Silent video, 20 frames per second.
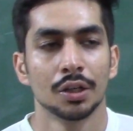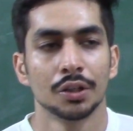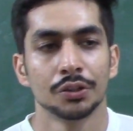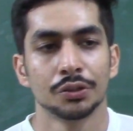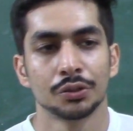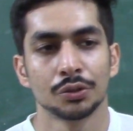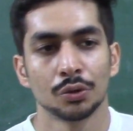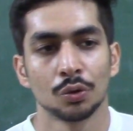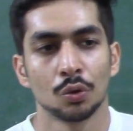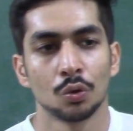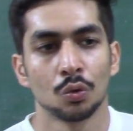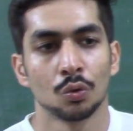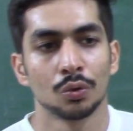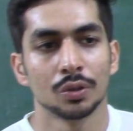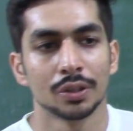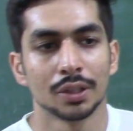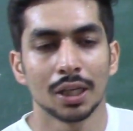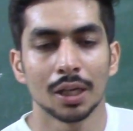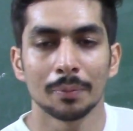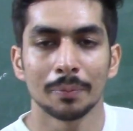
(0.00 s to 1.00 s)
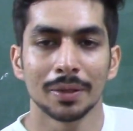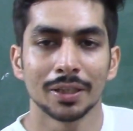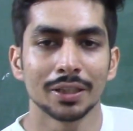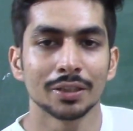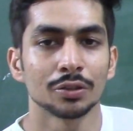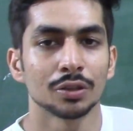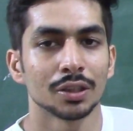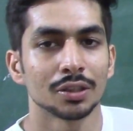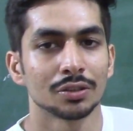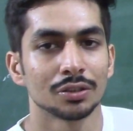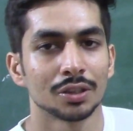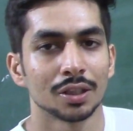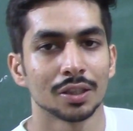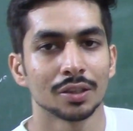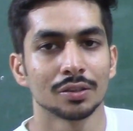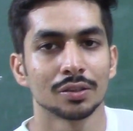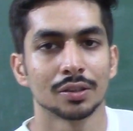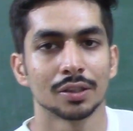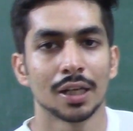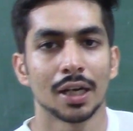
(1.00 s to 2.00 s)
So there are many such
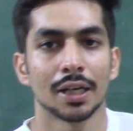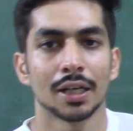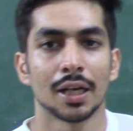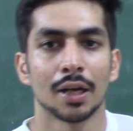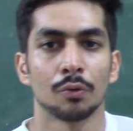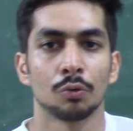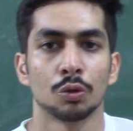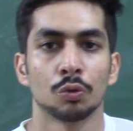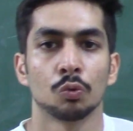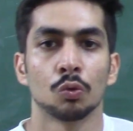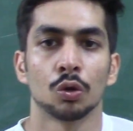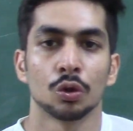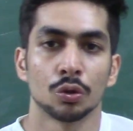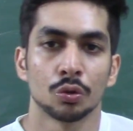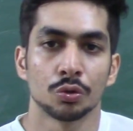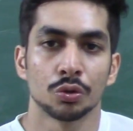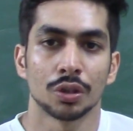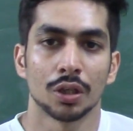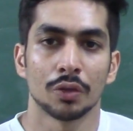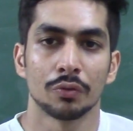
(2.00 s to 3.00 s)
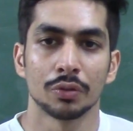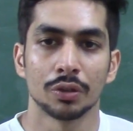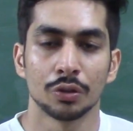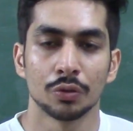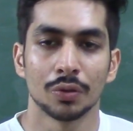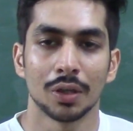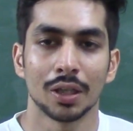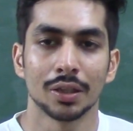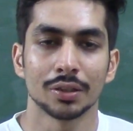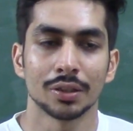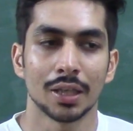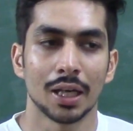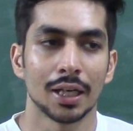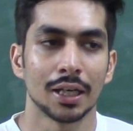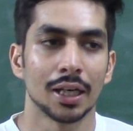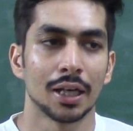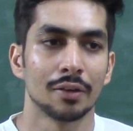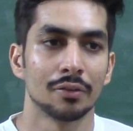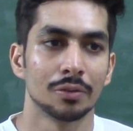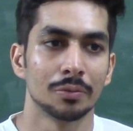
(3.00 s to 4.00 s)
things that I would want to share with you guys,
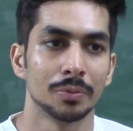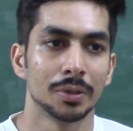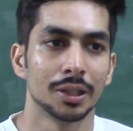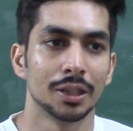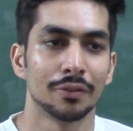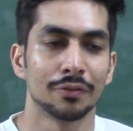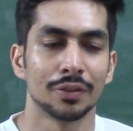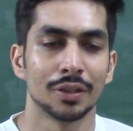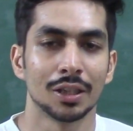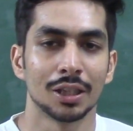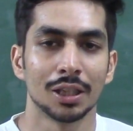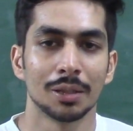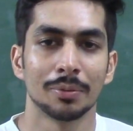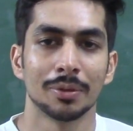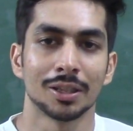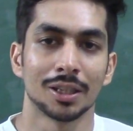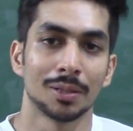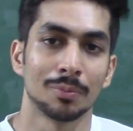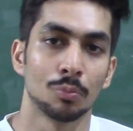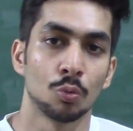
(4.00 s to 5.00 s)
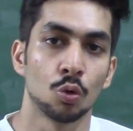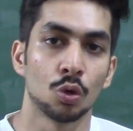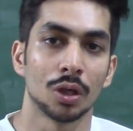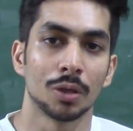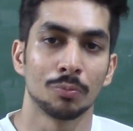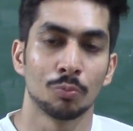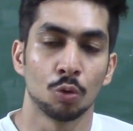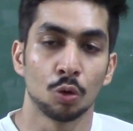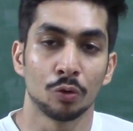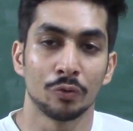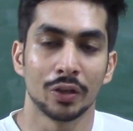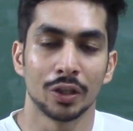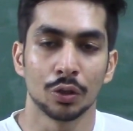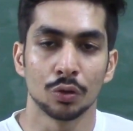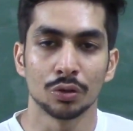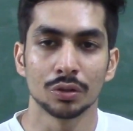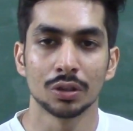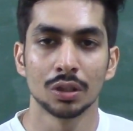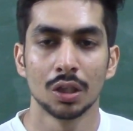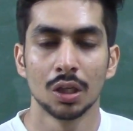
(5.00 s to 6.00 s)
and I will be definitely making more and more
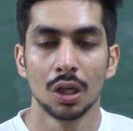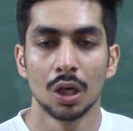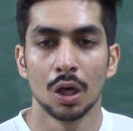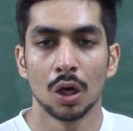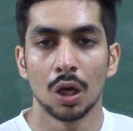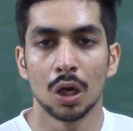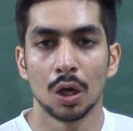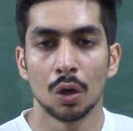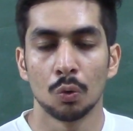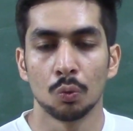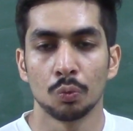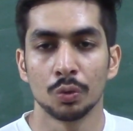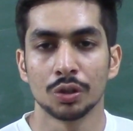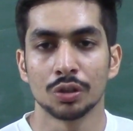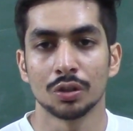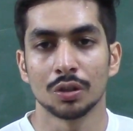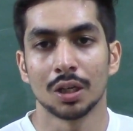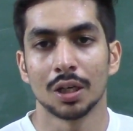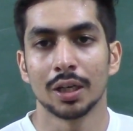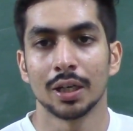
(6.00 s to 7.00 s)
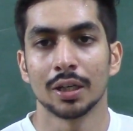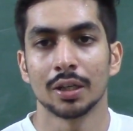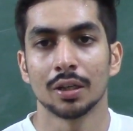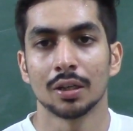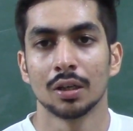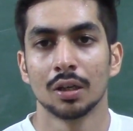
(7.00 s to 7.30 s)
videos which relate